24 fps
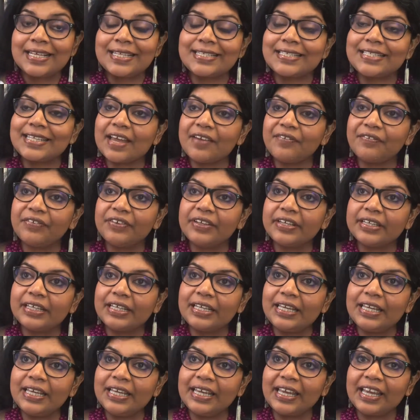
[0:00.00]

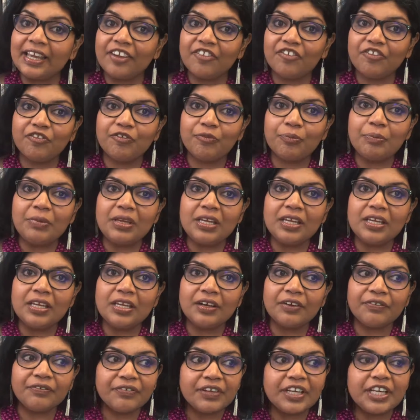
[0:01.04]
definitely gave
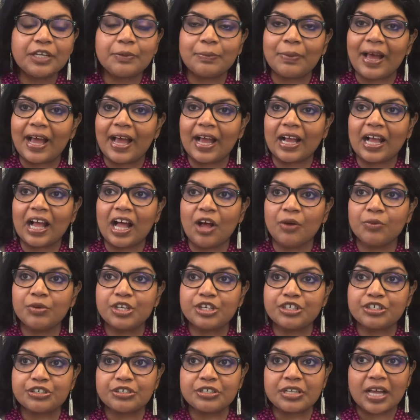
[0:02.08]
me a feedback how
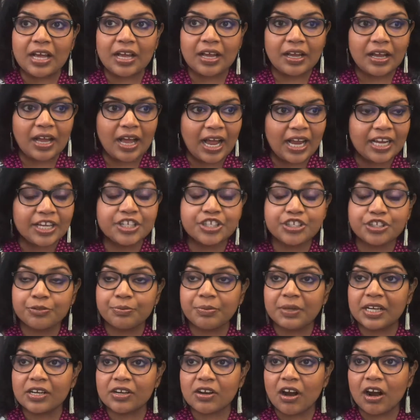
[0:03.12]
you should I
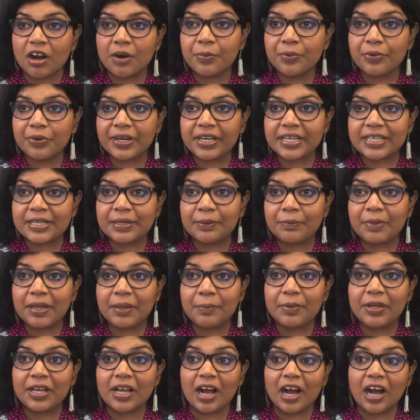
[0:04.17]
should be incorporating
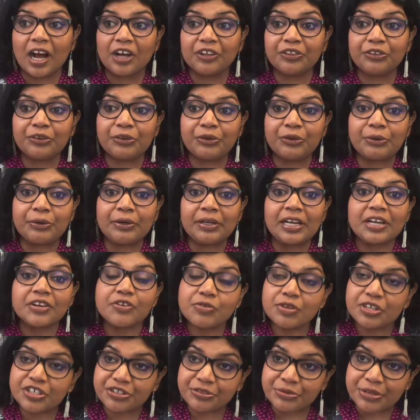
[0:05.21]
maybe other
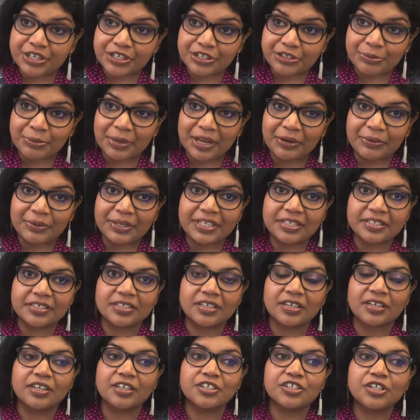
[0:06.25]
literature into my
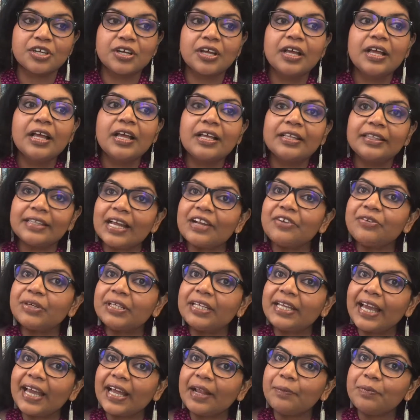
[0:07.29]
research. That
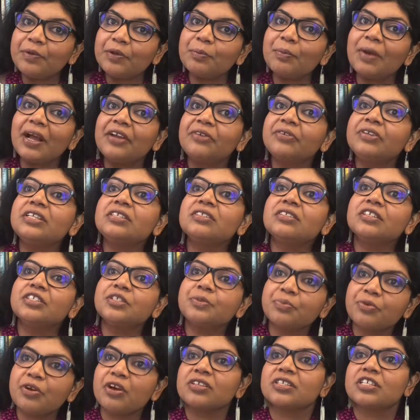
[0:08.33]
really helped my
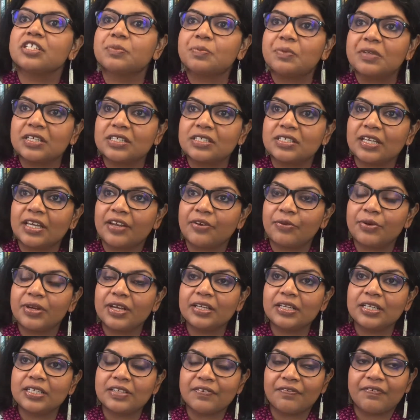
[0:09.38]
research process per se,
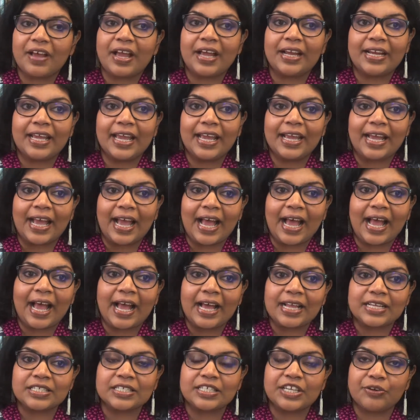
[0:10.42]
really defining
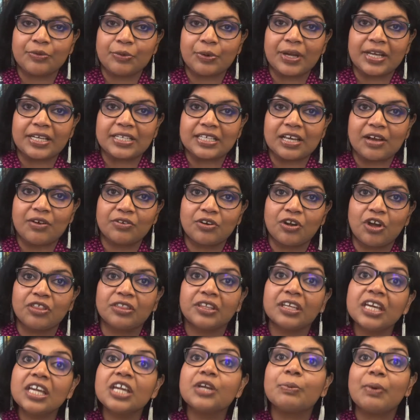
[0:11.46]
and zeroing down
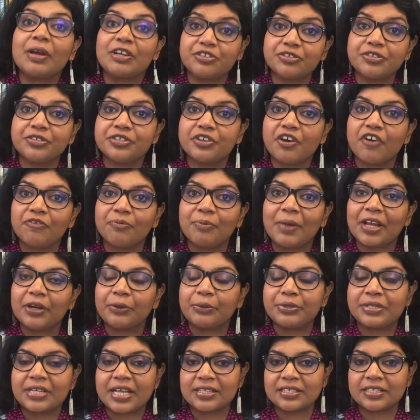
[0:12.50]
on the key questions of my
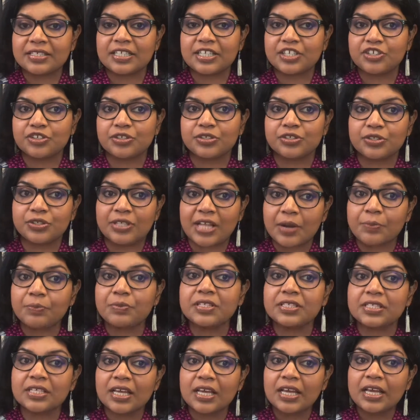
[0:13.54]
own dissertation. So that
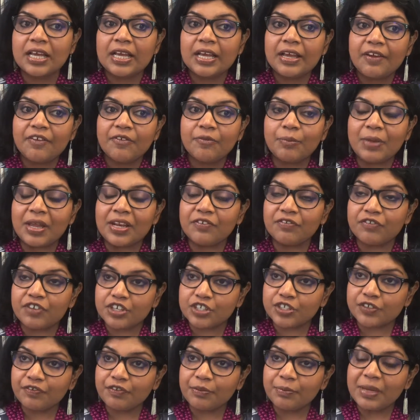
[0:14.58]
was
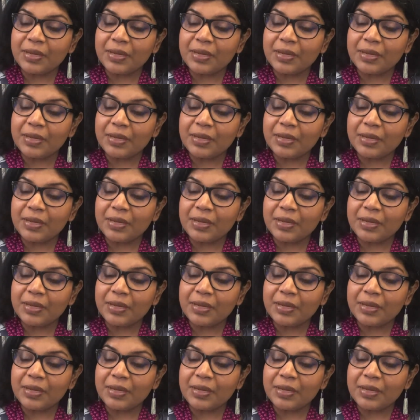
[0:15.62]
beneficial for